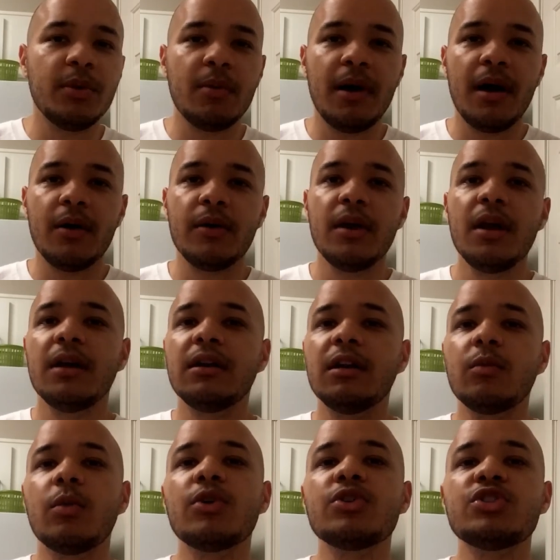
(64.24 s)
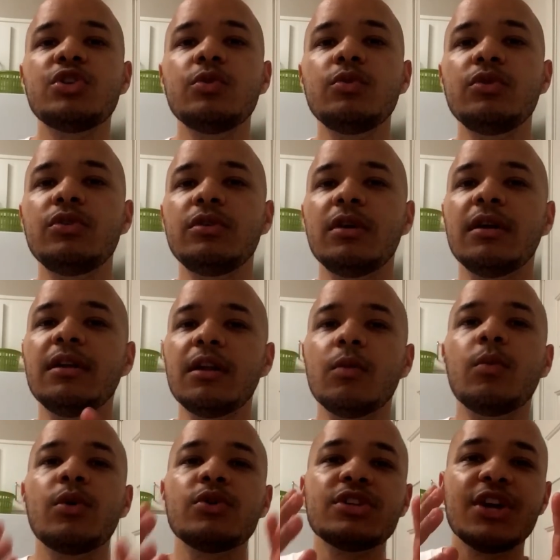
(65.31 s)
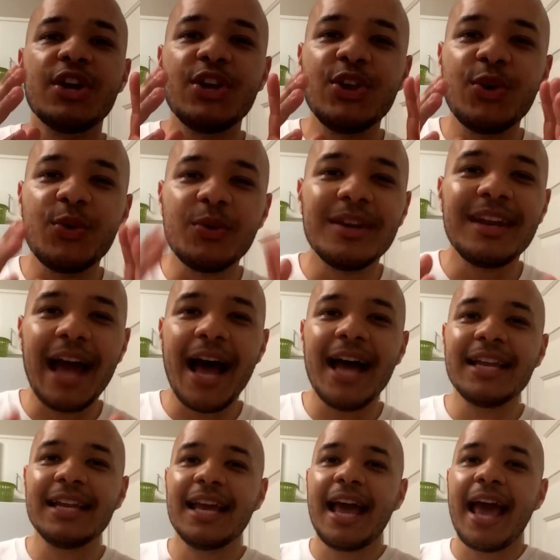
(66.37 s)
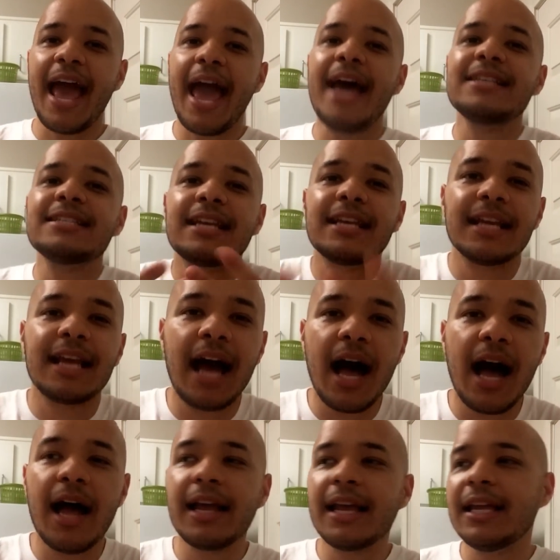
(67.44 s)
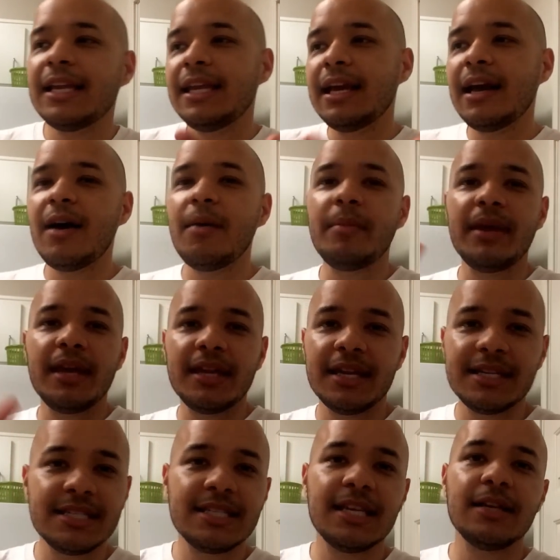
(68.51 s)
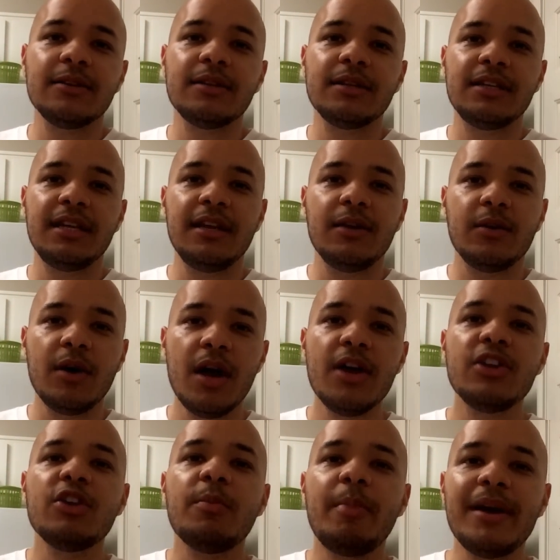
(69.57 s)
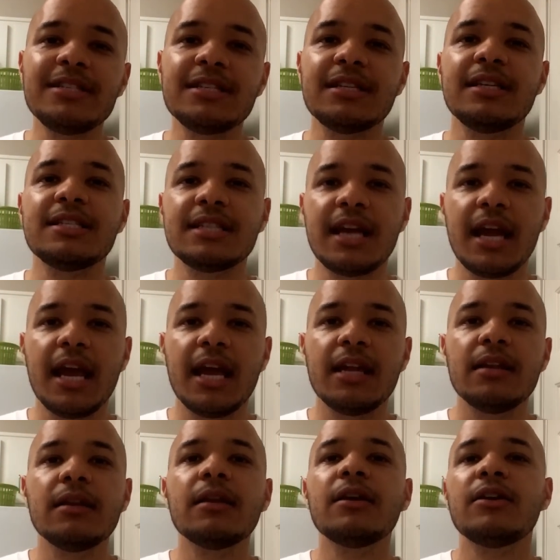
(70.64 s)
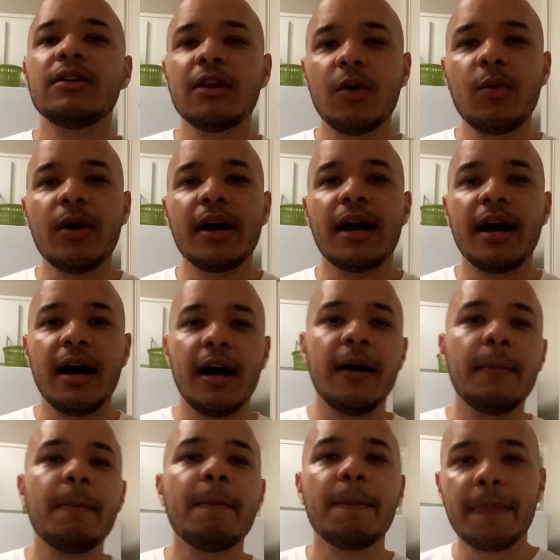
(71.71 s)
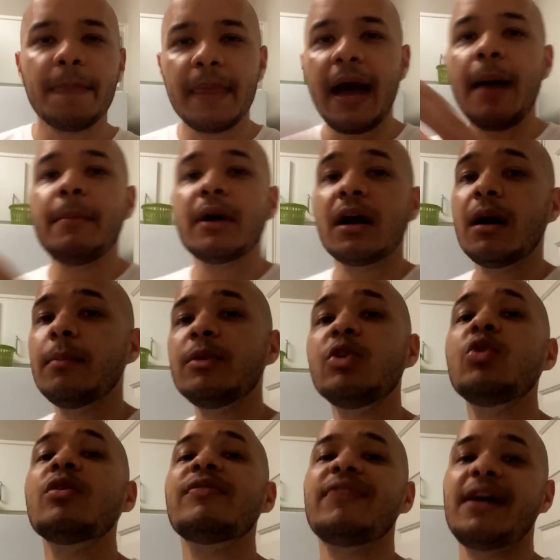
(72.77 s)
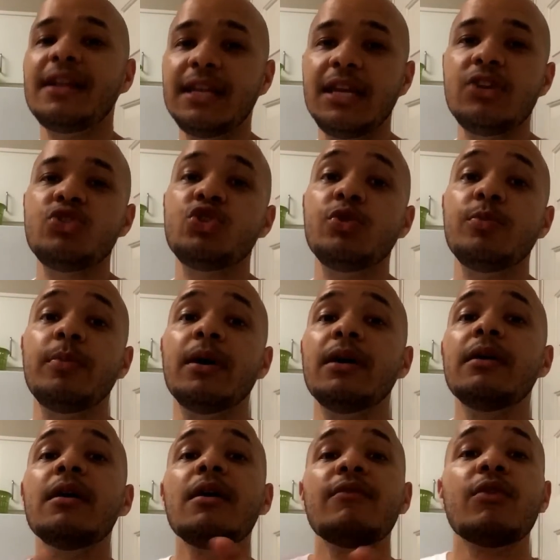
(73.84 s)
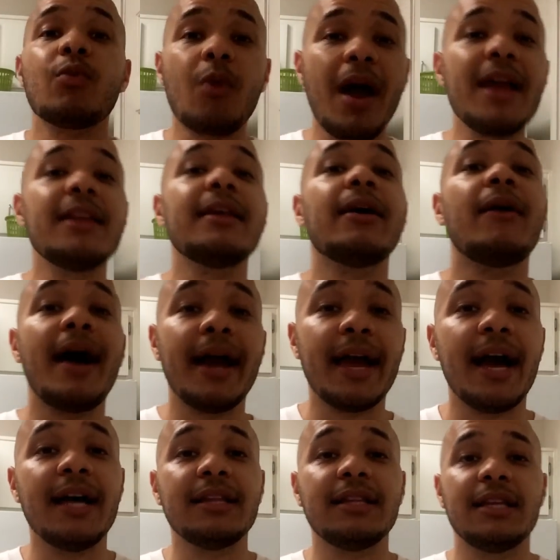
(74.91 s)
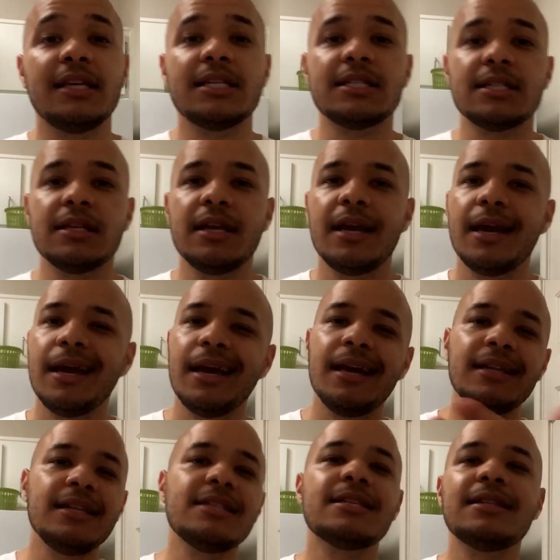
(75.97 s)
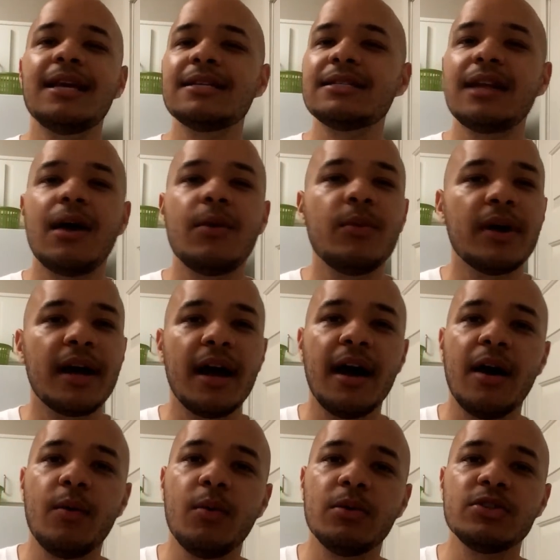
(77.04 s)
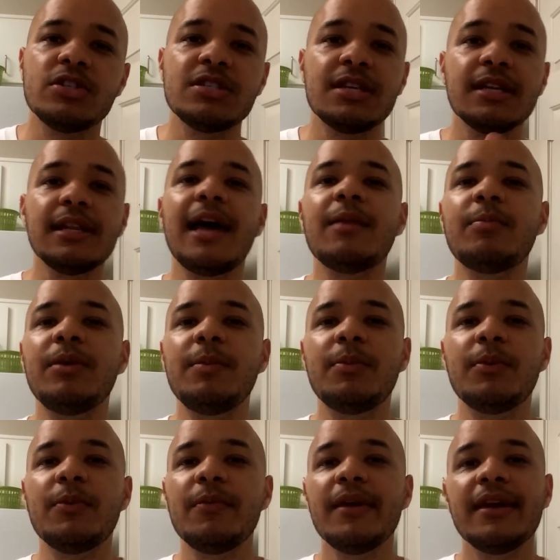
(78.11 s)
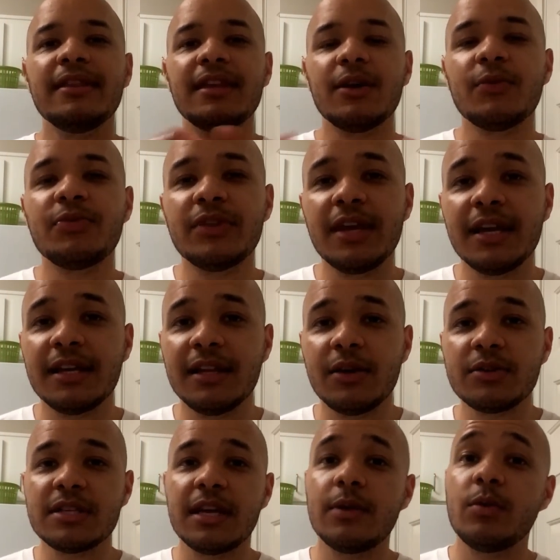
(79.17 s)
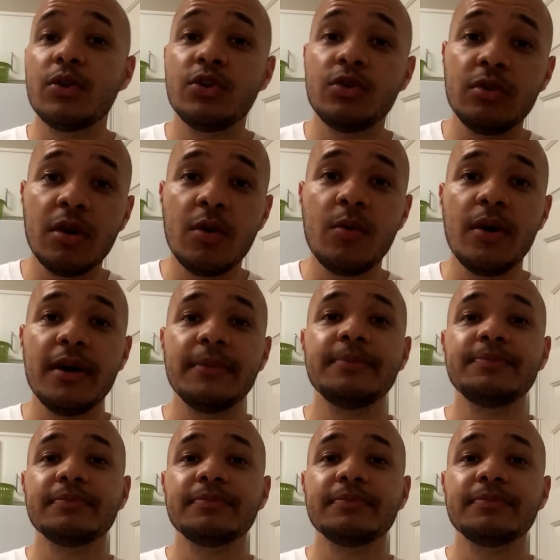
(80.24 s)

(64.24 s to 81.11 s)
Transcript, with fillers: you out. In other words, you in other words, you're not asking God, can he come in and seal the deal? You're basically saying, you know what, God, I'm gonna come to you if I need you, but for right now, I got this. And listen, that's not what God wants. You see, a lot of people they'll think and they'll say, well, you know what?